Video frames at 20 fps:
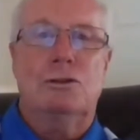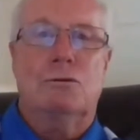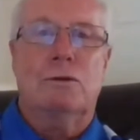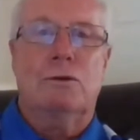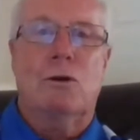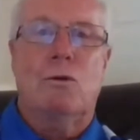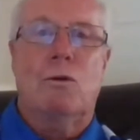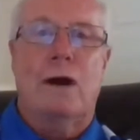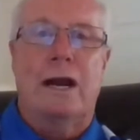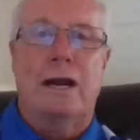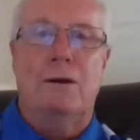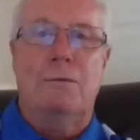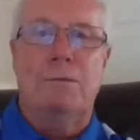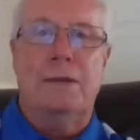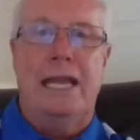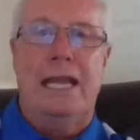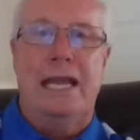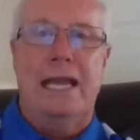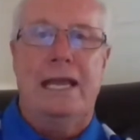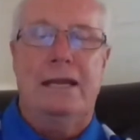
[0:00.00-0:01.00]
to require
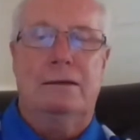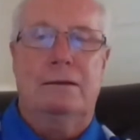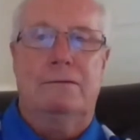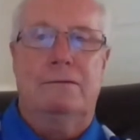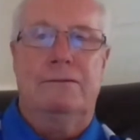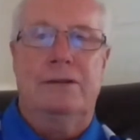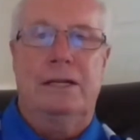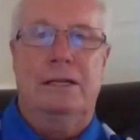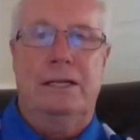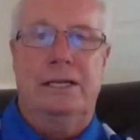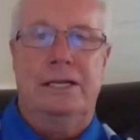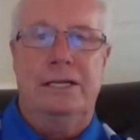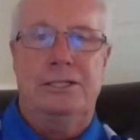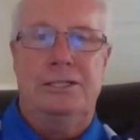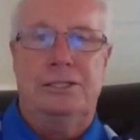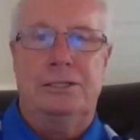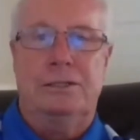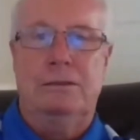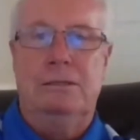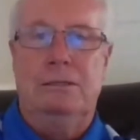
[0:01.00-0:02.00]
mechanical
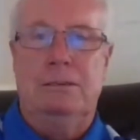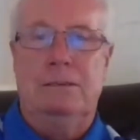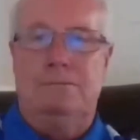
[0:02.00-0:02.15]
ventilation.